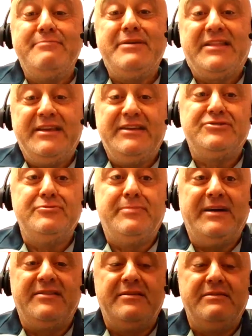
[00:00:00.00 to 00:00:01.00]
limitation,
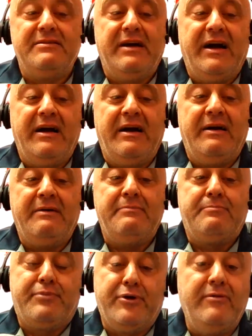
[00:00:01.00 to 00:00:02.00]
but
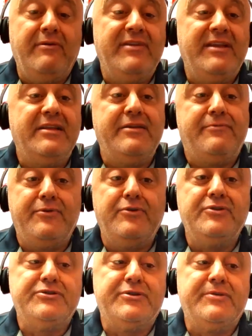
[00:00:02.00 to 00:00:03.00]
probably in the
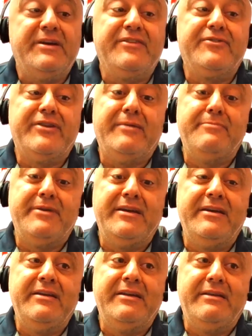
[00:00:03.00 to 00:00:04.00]
future is going to
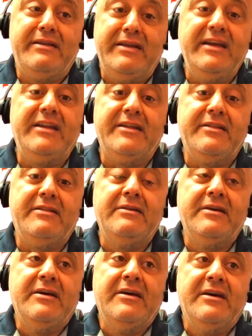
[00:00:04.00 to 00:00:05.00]
be needed
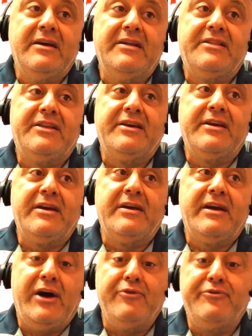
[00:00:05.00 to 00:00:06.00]
if the
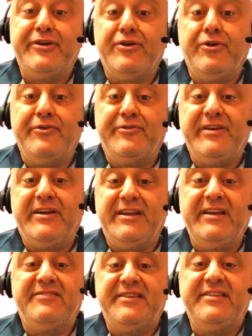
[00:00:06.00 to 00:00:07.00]
housing cost
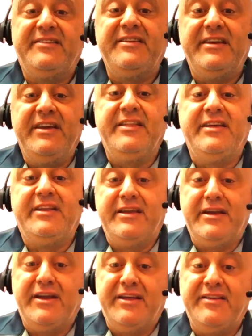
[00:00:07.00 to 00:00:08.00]
increases, either
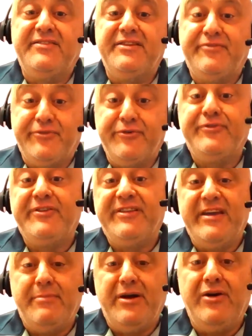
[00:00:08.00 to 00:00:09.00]
increase the
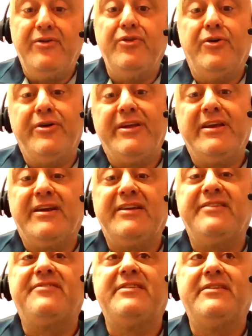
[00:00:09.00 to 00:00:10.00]
subsidy amount or
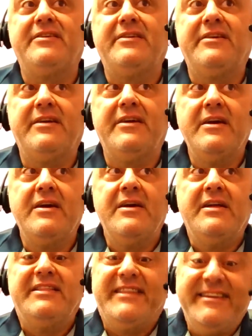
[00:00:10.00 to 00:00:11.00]
increase the
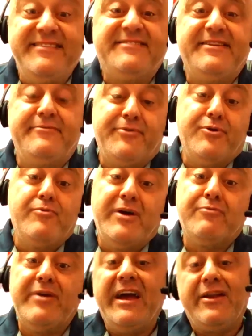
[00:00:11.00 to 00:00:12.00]
distance from
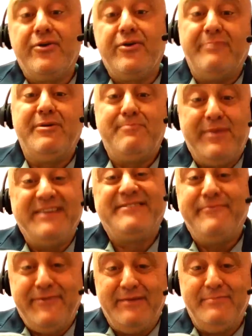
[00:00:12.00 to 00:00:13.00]
where we are going to be
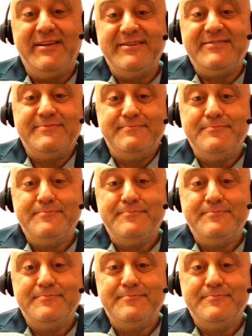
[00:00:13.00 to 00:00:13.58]
placing families.